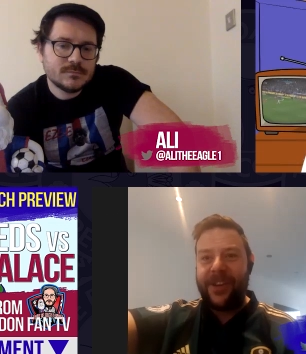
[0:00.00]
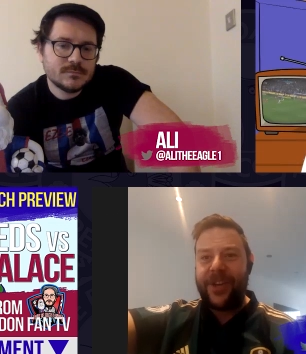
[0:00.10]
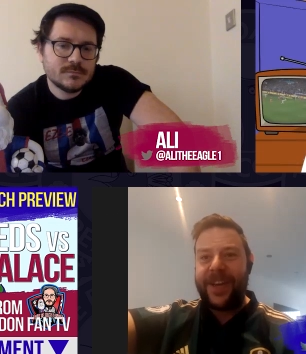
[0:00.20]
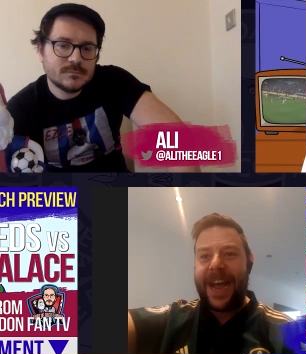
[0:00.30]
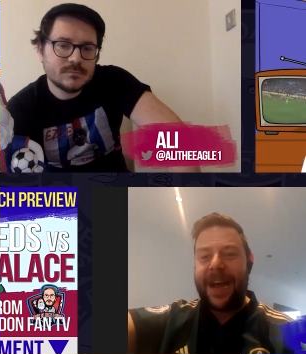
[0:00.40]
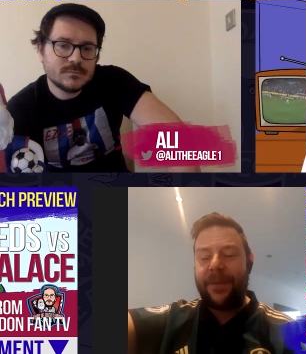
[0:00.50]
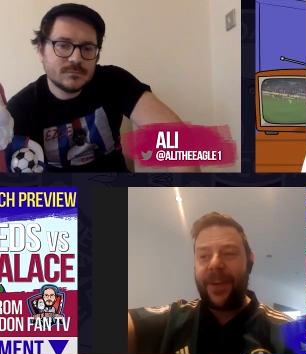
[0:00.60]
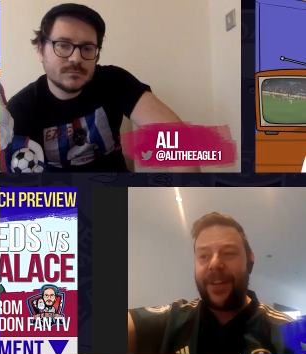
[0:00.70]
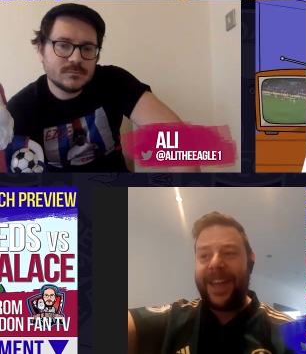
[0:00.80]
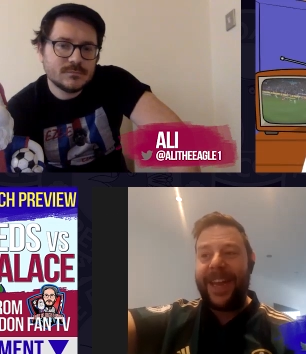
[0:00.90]
Speaker 1: injured now.
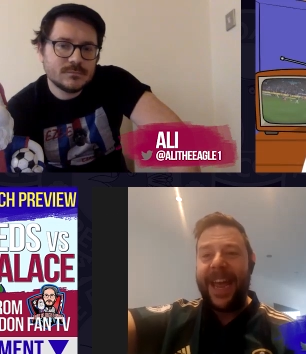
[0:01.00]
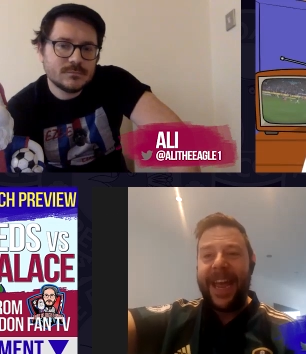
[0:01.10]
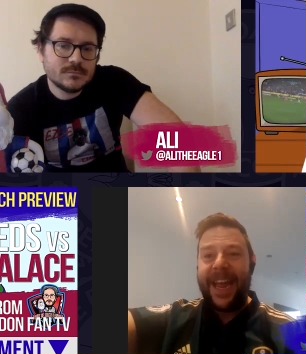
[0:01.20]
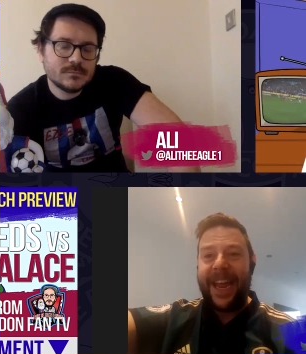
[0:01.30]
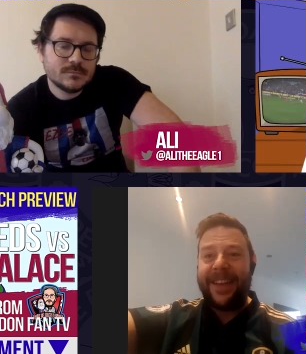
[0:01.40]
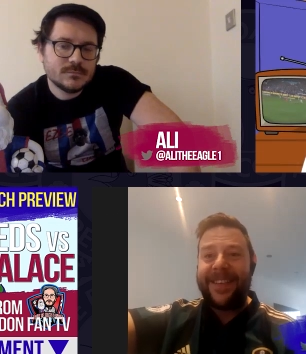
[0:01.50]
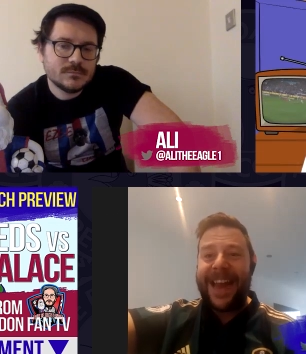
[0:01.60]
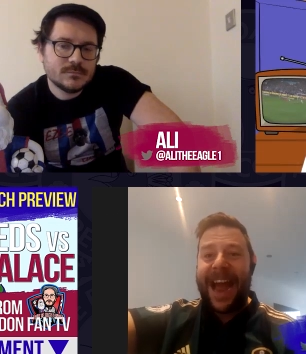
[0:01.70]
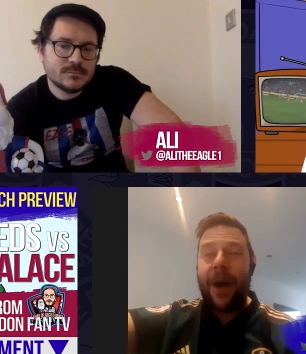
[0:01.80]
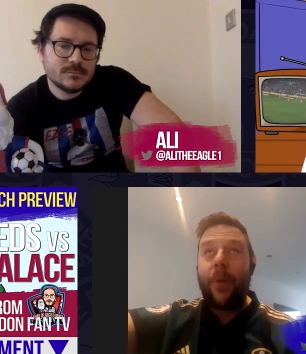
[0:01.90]
So I think it's
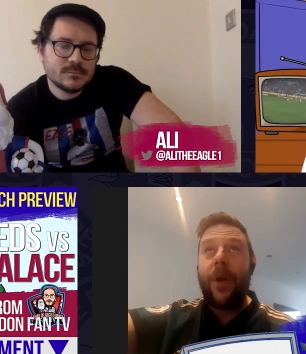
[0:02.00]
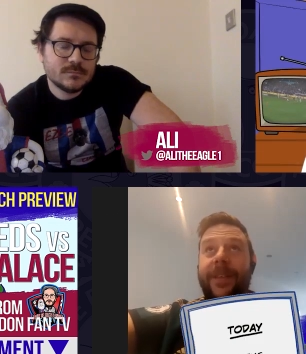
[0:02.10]
now